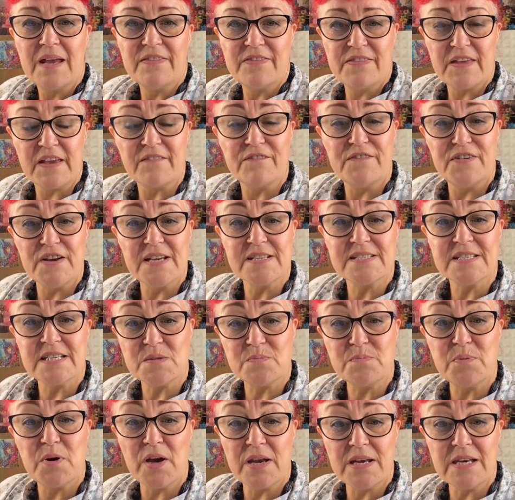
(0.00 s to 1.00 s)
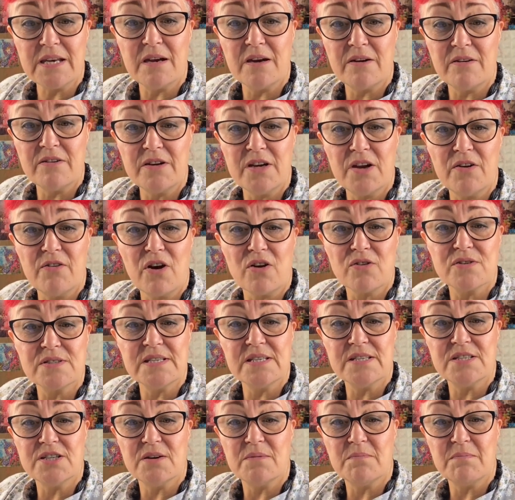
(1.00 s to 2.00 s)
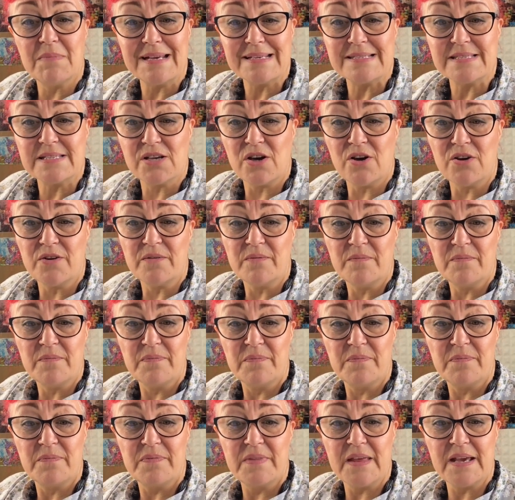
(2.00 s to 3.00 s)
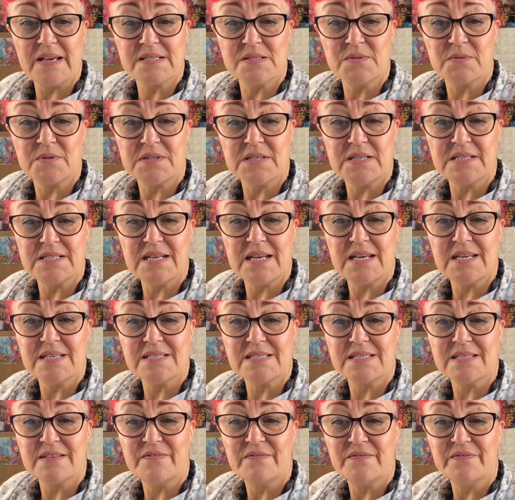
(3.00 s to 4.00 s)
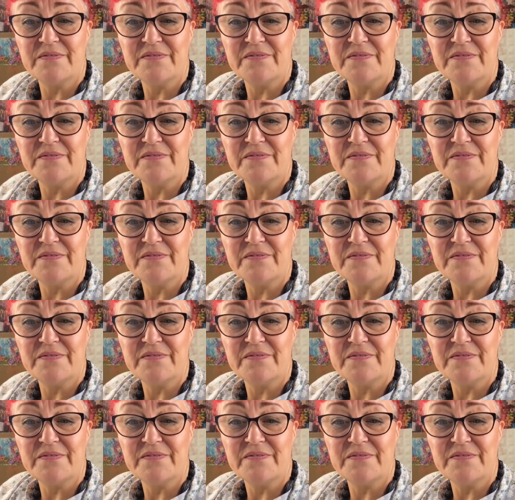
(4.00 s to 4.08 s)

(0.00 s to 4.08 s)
thing first is putting your oxygen mask on. That's what it is.